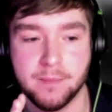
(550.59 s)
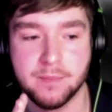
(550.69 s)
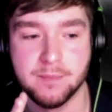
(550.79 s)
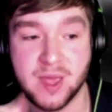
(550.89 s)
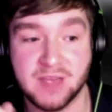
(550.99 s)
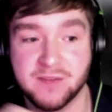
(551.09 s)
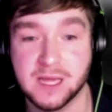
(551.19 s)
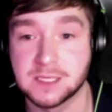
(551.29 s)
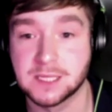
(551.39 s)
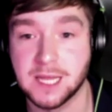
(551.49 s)
make
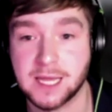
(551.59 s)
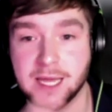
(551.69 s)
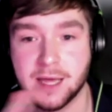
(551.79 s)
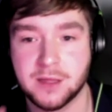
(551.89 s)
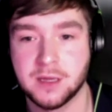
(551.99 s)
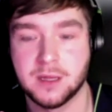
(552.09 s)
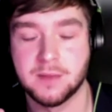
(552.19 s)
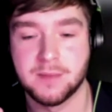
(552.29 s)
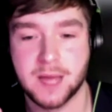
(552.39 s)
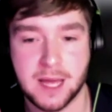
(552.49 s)
things clear
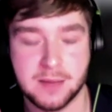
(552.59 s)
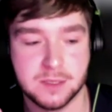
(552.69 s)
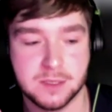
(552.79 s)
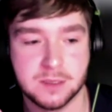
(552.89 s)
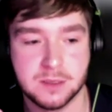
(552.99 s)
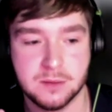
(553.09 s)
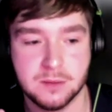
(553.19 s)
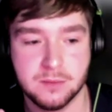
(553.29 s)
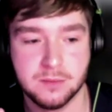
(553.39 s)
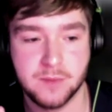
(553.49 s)
that perhaps
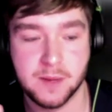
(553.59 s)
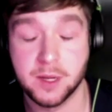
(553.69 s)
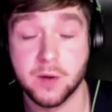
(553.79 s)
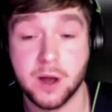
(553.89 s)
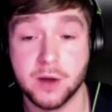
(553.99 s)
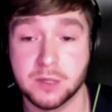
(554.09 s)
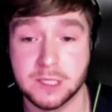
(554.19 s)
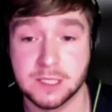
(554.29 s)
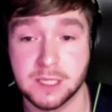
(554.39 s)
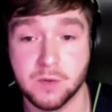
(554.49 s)
people who aren't
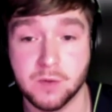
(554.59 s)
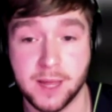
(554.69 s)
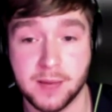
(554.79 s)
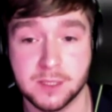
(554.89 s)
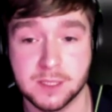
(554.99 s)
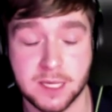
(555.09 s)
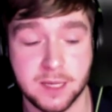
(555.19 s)
autistic won't be able to see.